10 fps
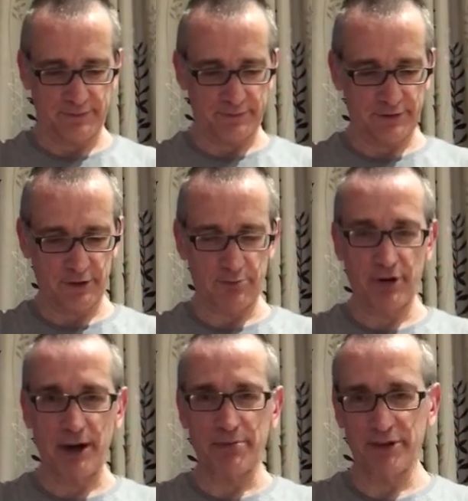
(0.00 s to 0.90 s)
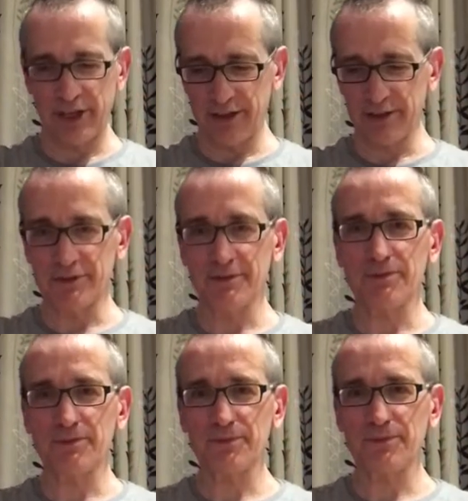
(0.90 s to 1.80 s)
to populate
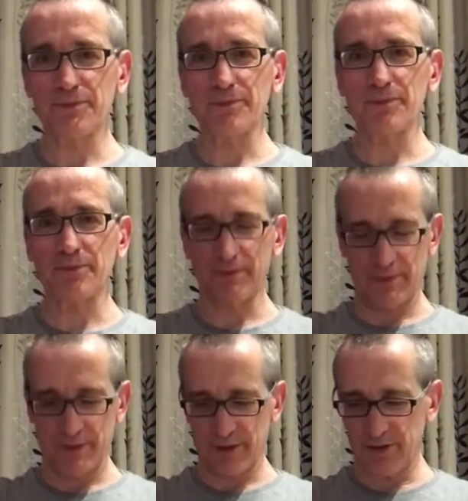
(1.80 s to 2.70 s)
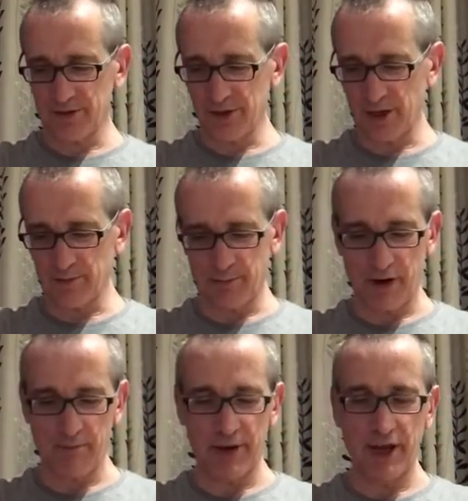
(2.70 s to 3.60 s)
this
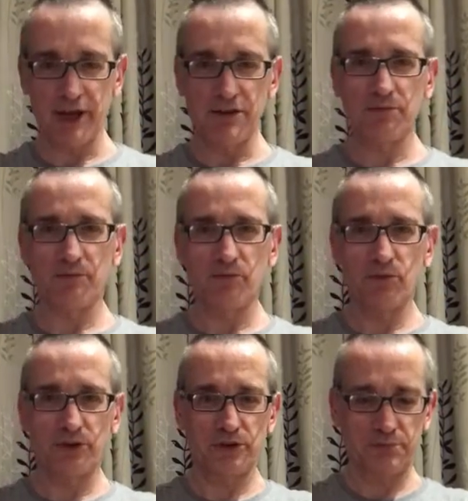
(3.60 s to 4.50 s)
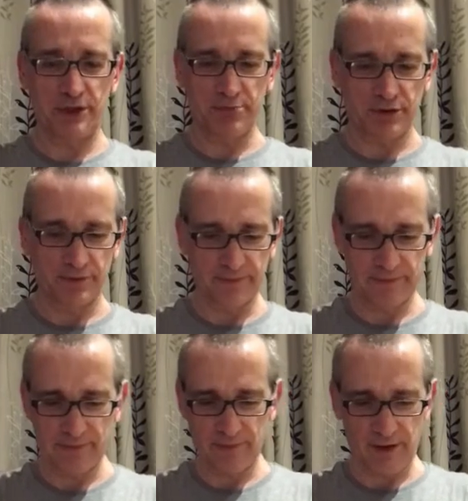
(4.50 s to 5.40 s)
Pompeii with your people.
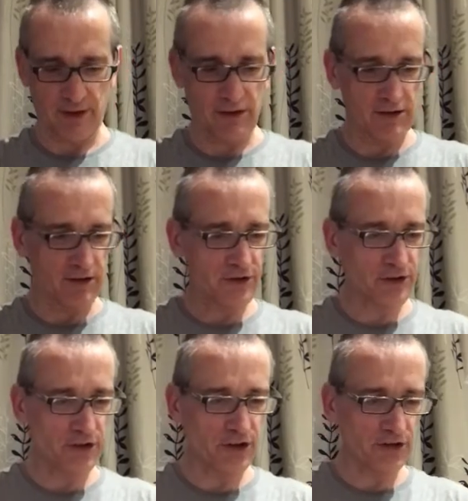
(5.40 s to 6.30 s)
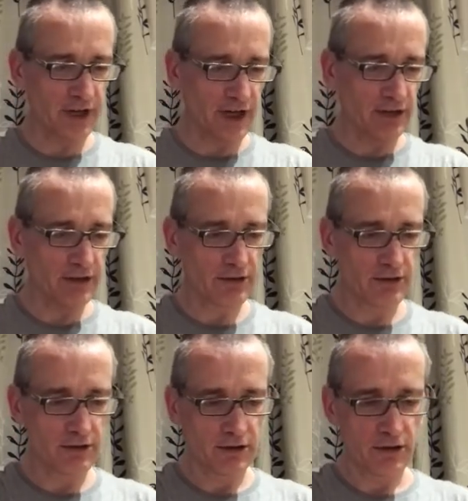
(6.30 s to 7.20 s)
So you're like,
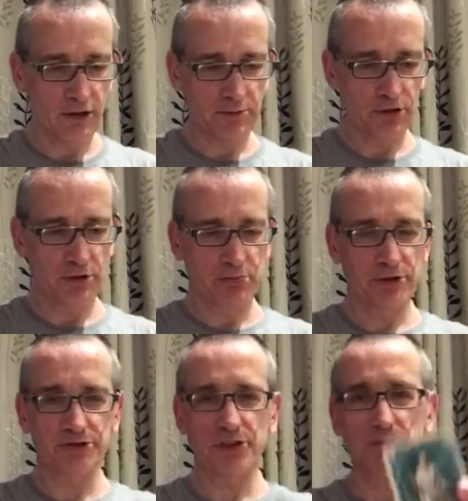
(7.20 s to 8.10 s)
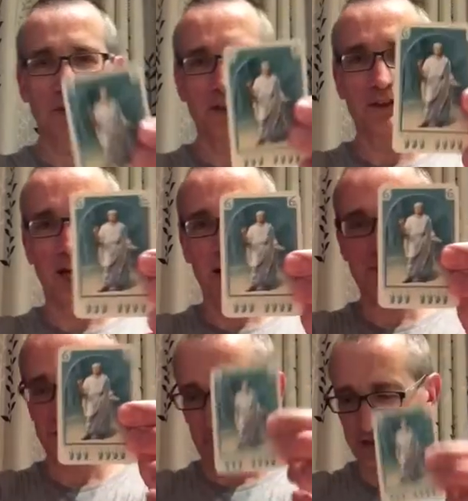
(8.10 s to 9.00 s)
I'm going to put somebody in the
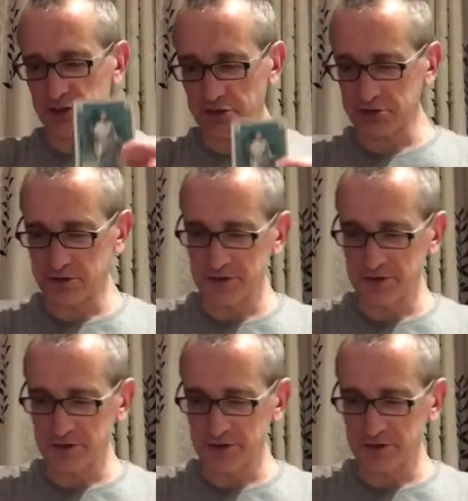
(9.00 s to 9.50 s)
house number 6.